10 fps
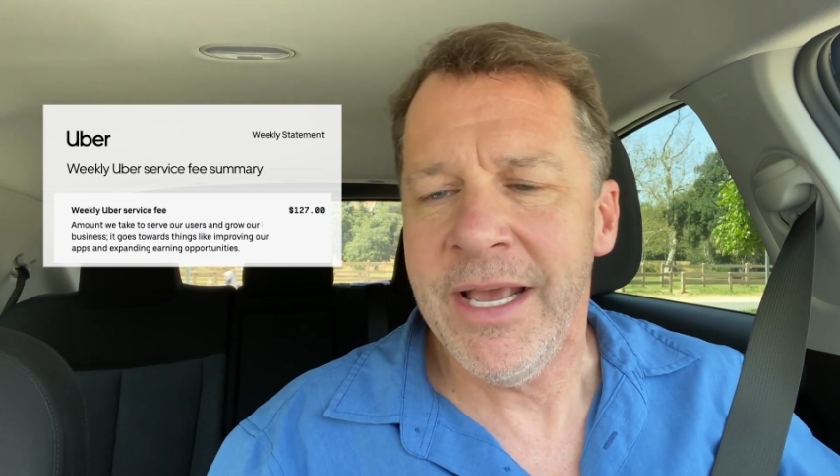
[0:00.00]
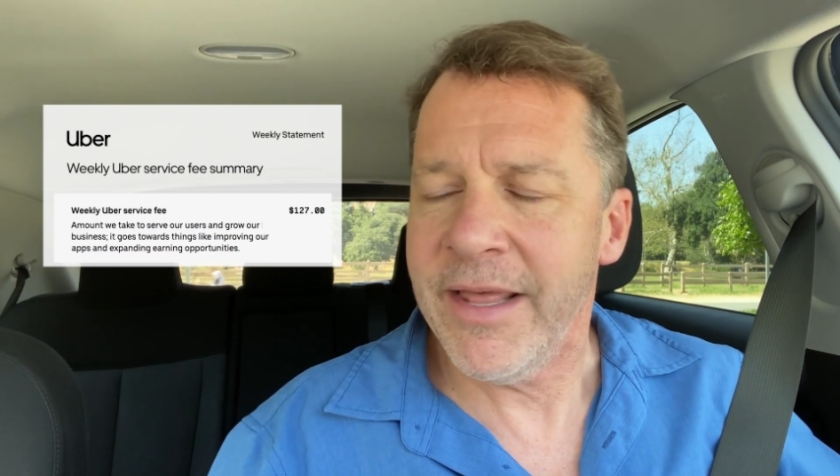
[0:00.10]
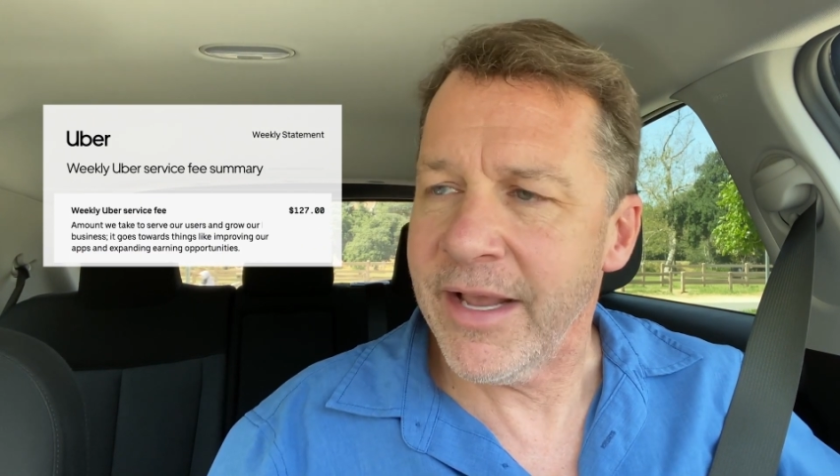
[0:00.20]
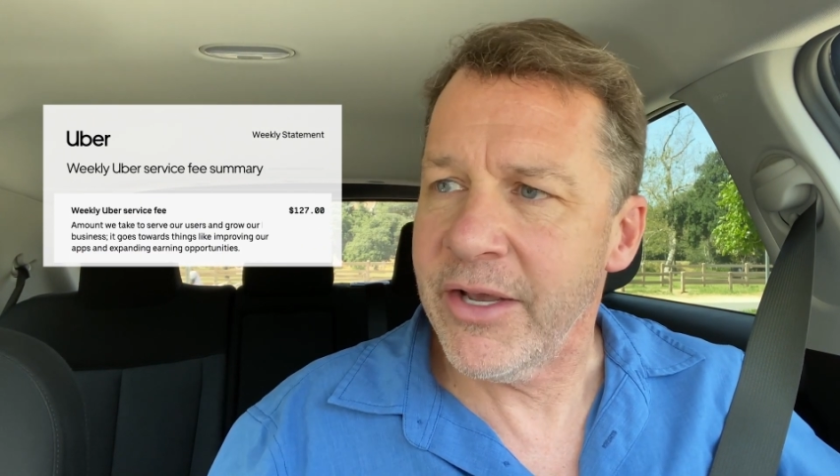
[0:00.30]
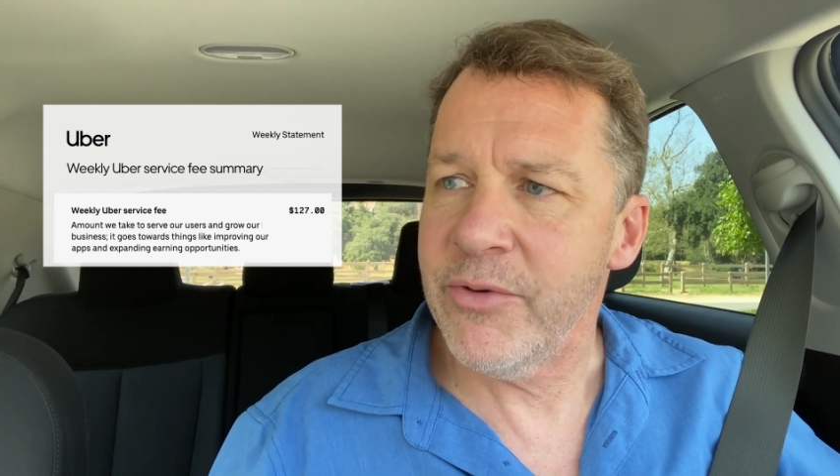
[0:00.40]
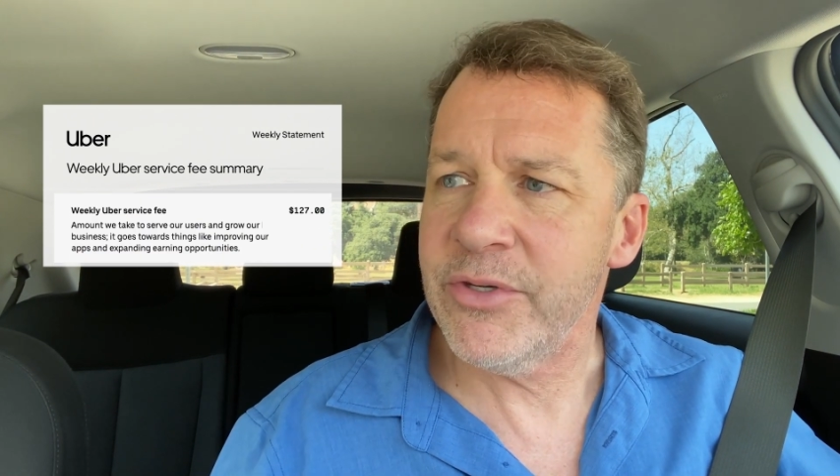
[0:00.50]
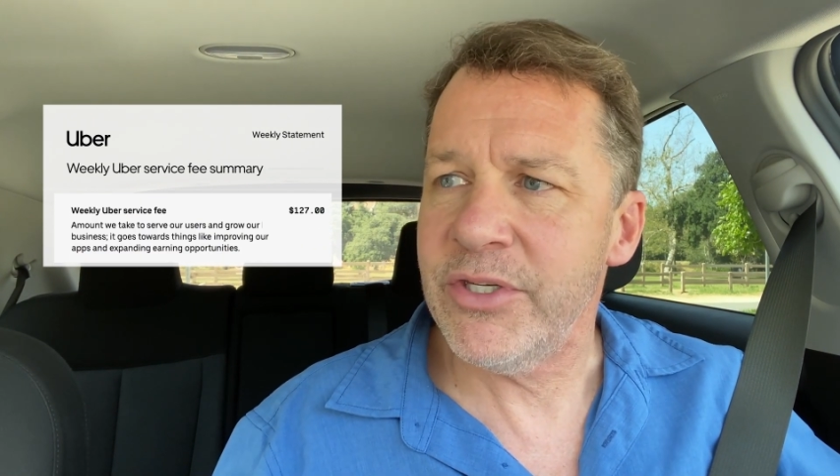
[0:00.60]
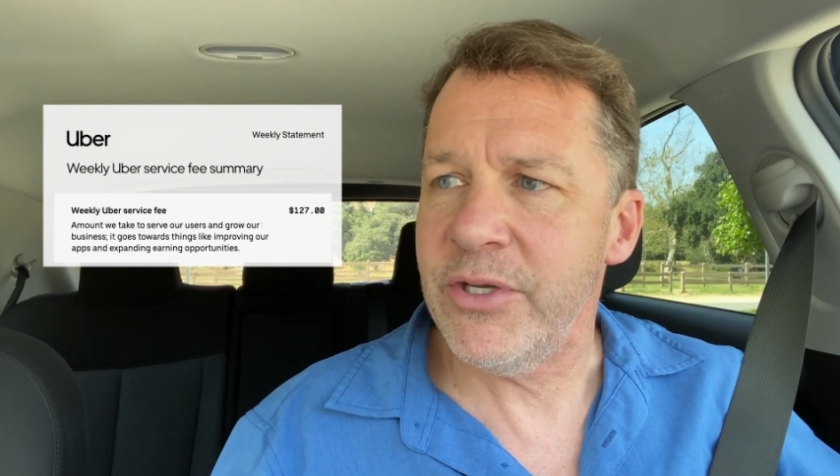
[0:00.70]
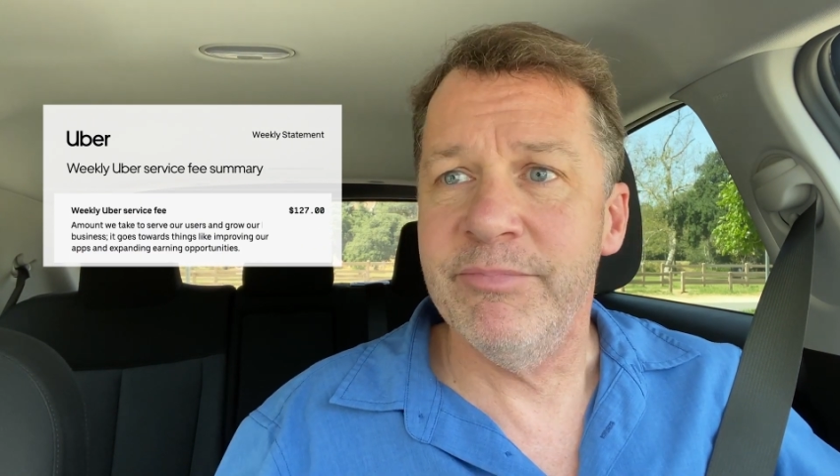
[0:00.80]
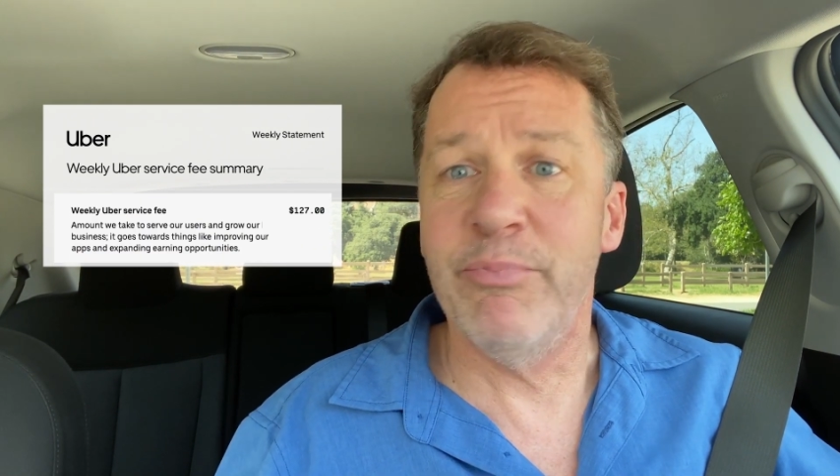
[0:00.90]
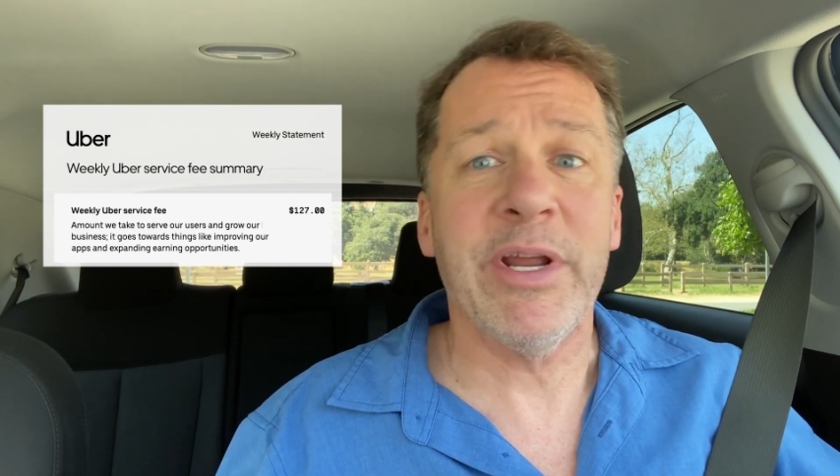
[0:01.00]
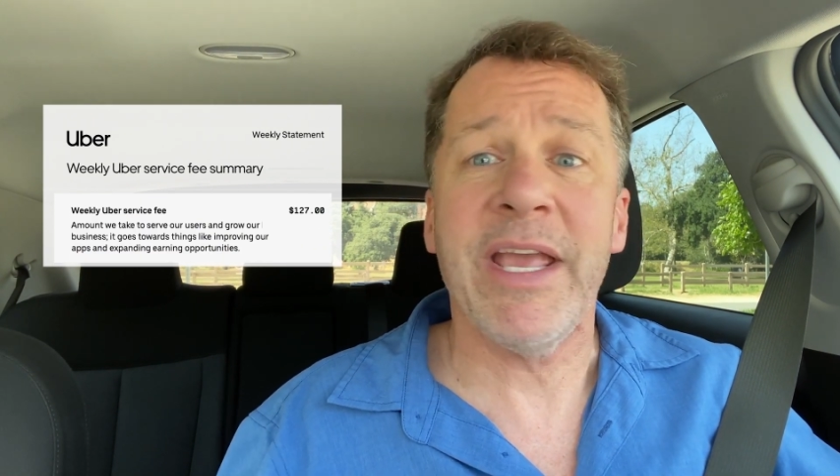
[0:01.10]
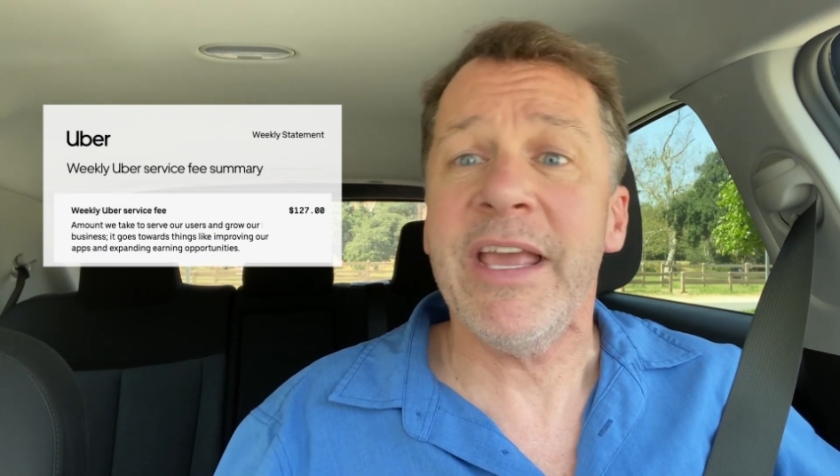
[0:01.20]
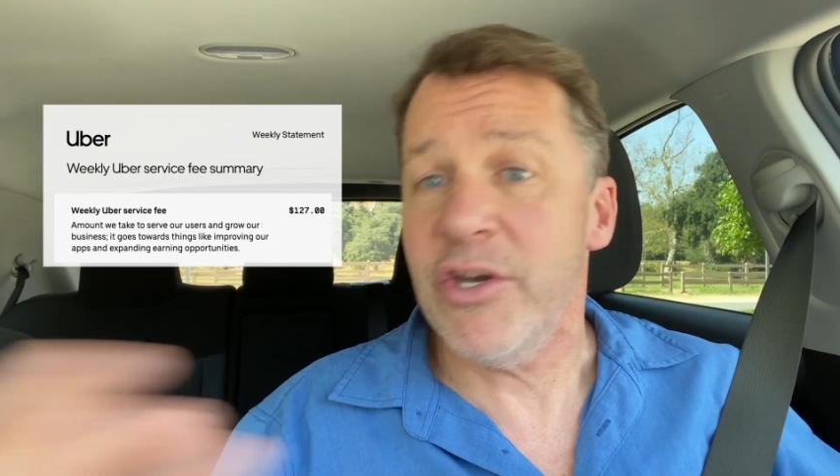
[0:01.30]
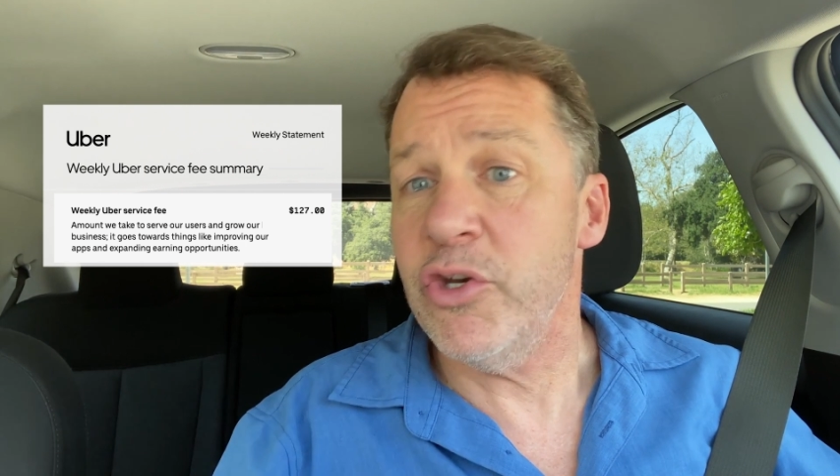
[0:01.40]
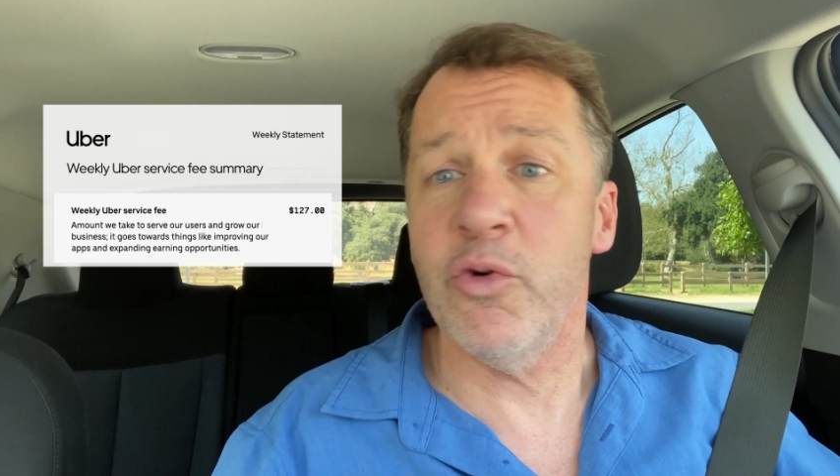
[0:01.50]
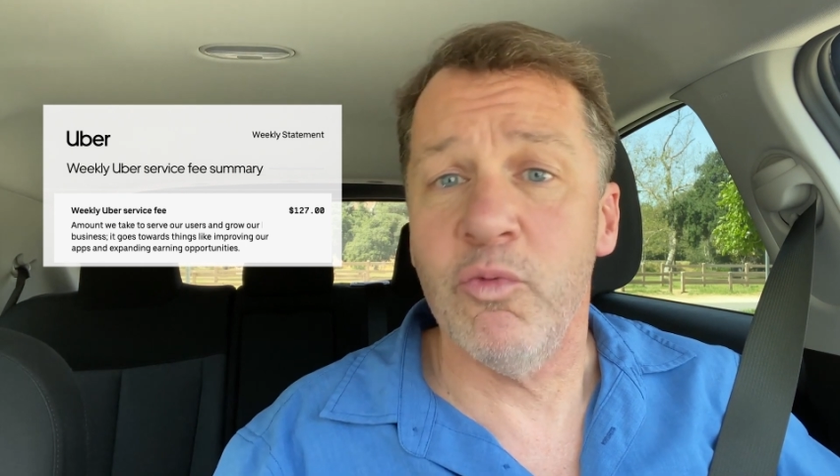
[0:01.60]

And that goes to bringing in new